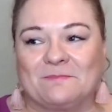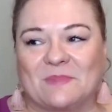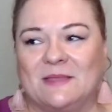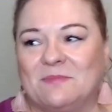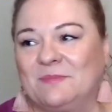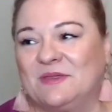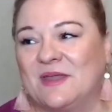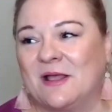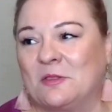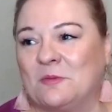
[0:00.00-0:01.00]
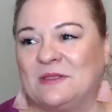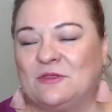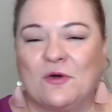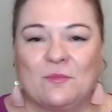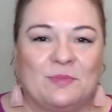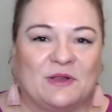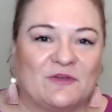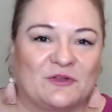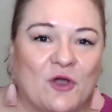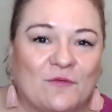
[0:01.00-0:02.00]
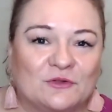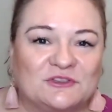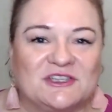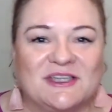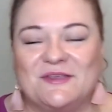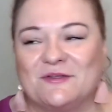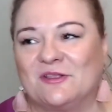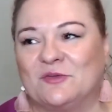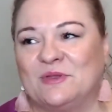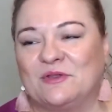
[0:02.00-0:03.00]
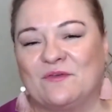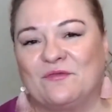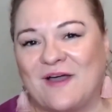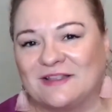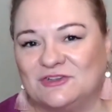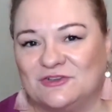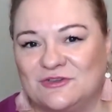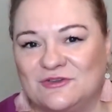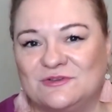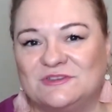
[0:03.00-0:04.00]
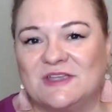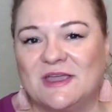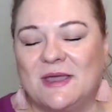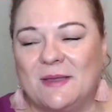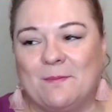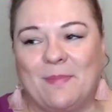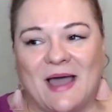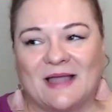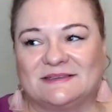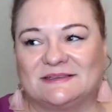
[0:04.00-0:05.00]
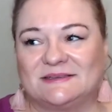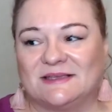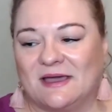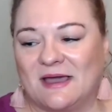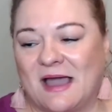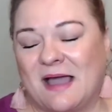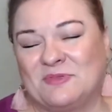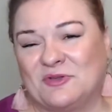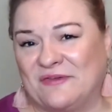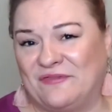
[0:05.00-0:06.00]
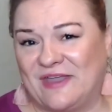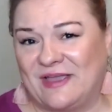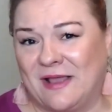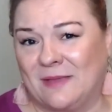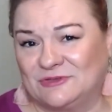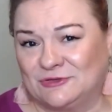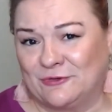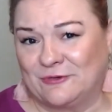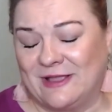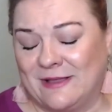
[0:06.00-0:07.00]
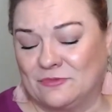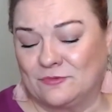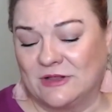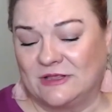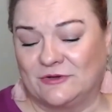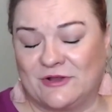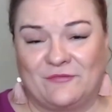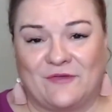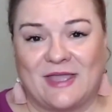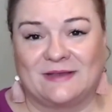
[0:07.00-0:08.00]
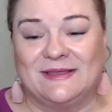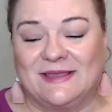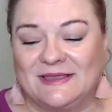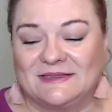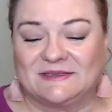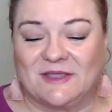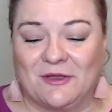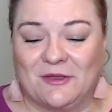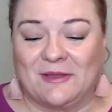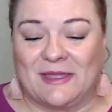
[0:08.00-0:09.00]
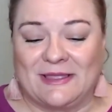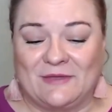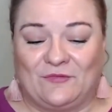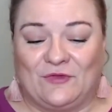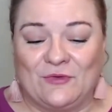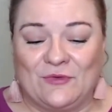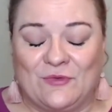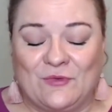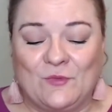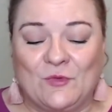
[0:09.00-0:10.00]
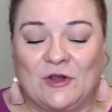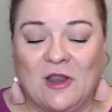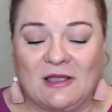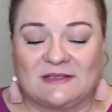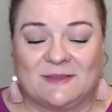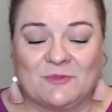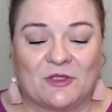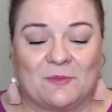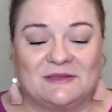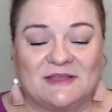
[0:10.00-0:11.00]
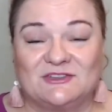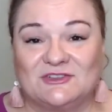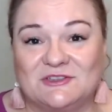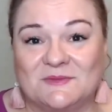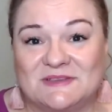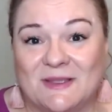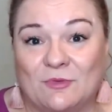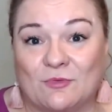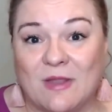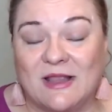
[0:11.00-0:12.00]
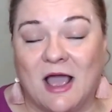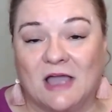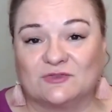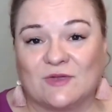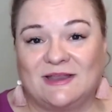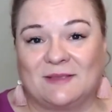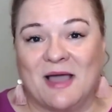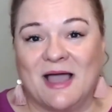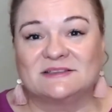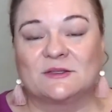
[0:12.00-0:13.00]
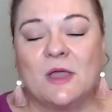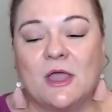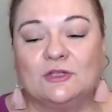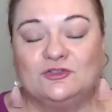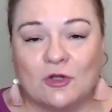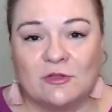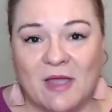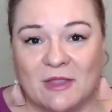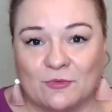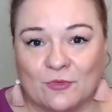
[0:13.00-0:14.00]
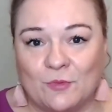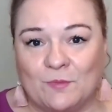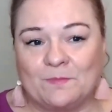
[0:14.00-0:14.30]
And maybe they're a little bit of a novelty, they're a little bit of a fun to use, but I'm not a fan. I'm sorry, I'm really not a fan. So if you would like some recommendations of some great hydrating masks, join my group